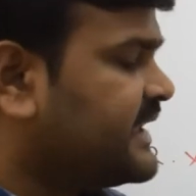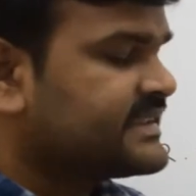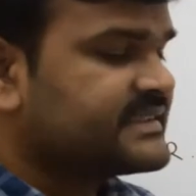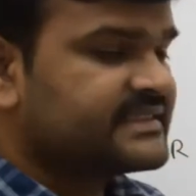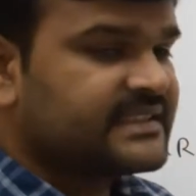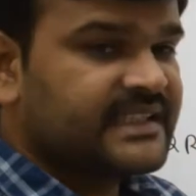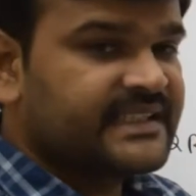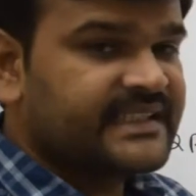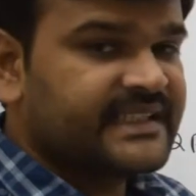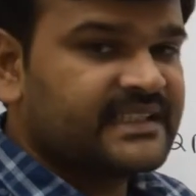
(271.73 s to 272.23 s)

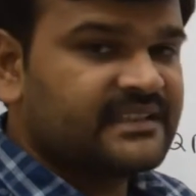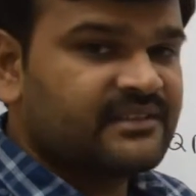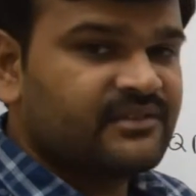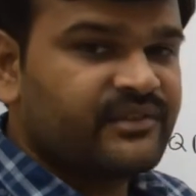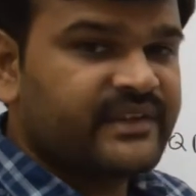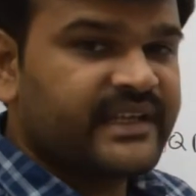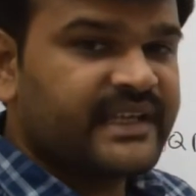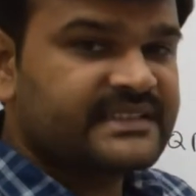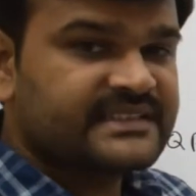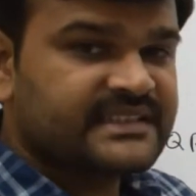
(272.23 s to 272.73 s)
starting?
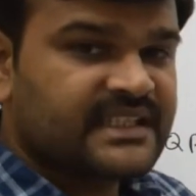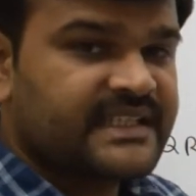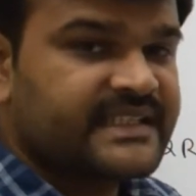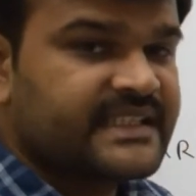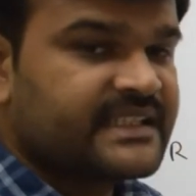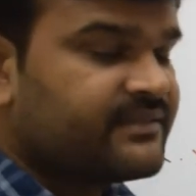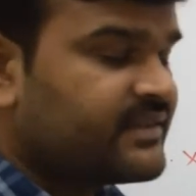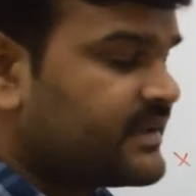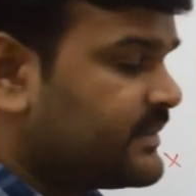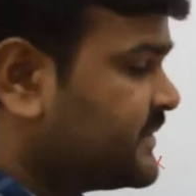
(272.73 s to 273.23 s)
We are
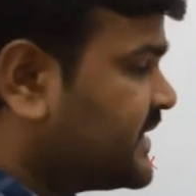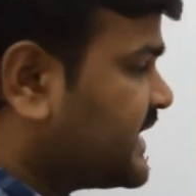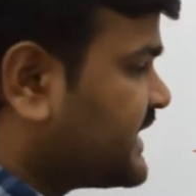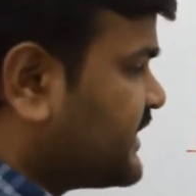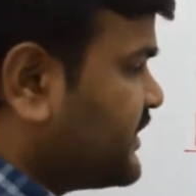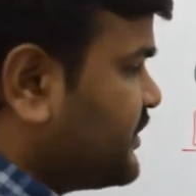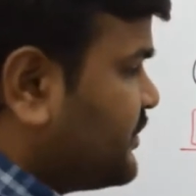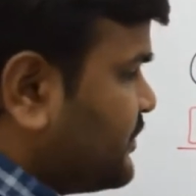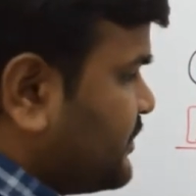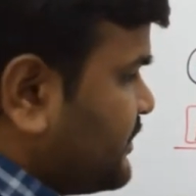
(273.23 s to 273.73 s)
starting from the
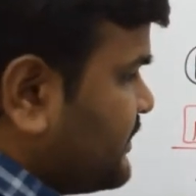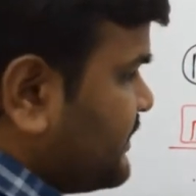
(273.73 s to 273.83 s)
Q.